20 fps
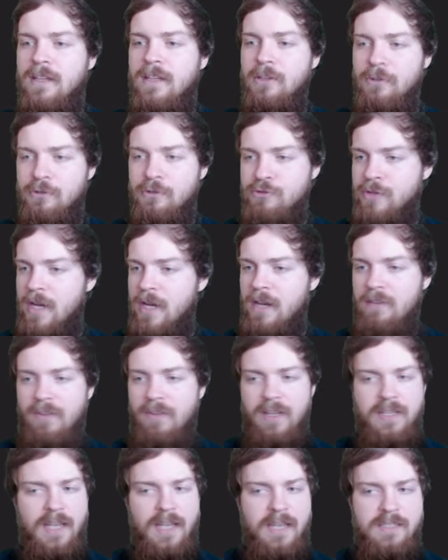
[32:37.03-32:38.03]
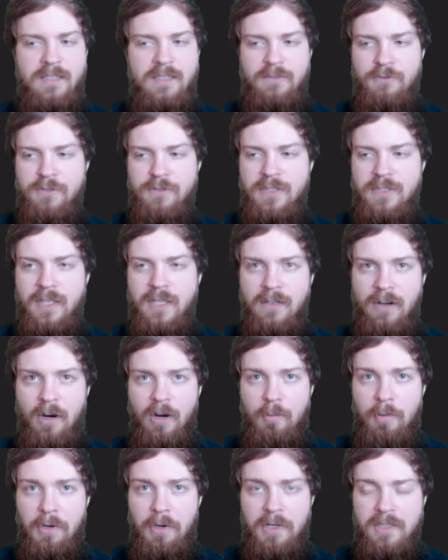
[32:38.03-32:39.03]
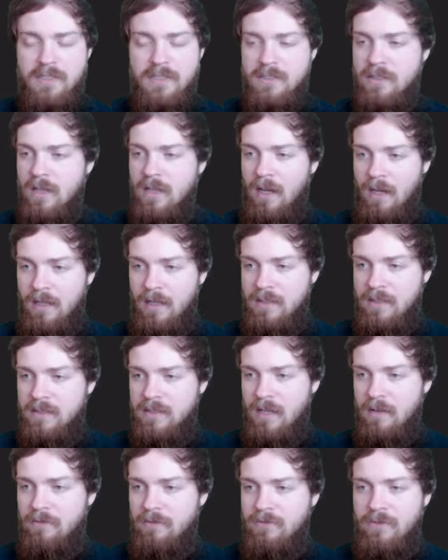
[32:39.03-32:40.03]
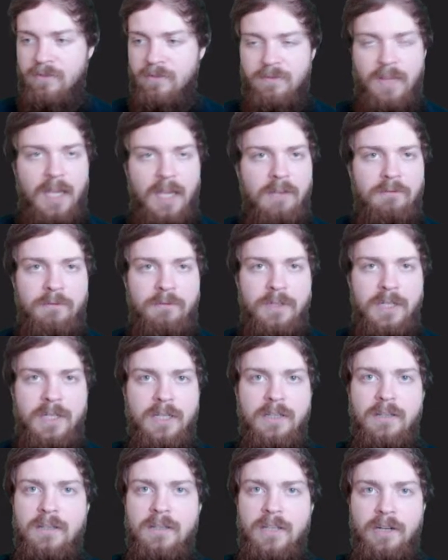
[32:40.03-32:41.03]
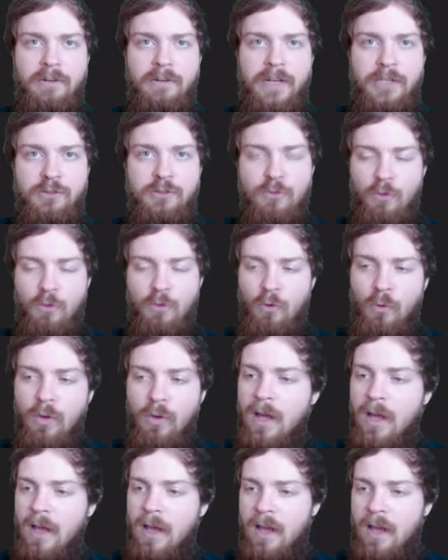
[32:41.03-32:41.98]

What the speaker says: Gilded Drake, fantastic for stealing our opponent's stuff if they have really integral